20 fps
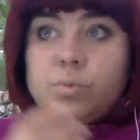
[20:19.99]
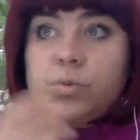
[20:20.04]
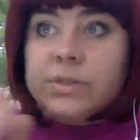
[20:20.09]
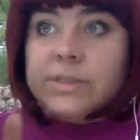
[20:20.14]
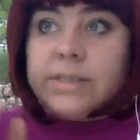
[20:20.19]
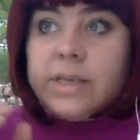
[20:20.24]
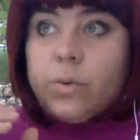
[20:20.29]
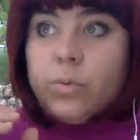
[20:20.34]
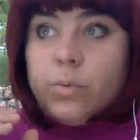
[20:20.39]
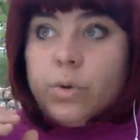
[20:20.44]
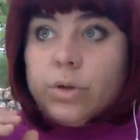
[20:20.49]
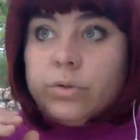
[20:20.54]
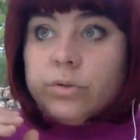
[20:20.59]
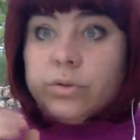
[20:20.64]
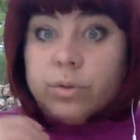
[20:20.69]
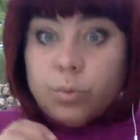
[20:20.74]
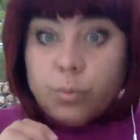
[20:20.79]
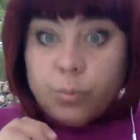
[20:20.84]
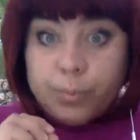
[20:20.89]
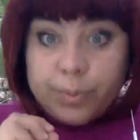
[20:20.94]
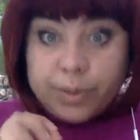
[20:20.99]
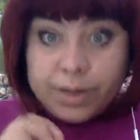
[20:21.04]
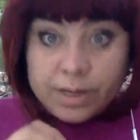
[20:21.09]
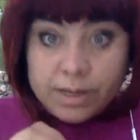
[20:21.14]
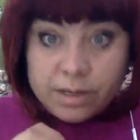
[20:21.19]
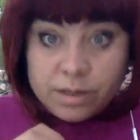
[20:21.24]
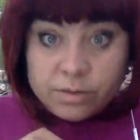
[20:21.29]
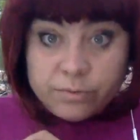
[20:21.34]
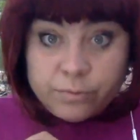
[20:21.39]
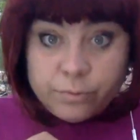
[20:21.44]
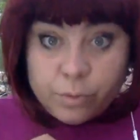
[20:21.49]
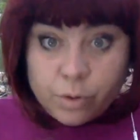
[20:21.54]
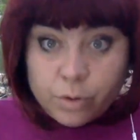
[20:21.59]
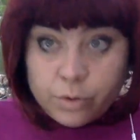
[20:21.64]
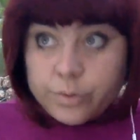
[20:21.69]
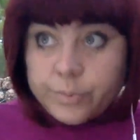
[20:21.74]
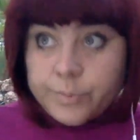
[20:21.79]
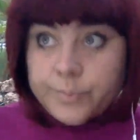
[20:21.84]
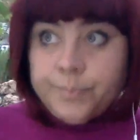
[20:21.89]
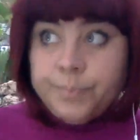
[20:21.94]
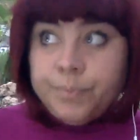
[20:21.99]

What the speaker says: would say what? Brilliant for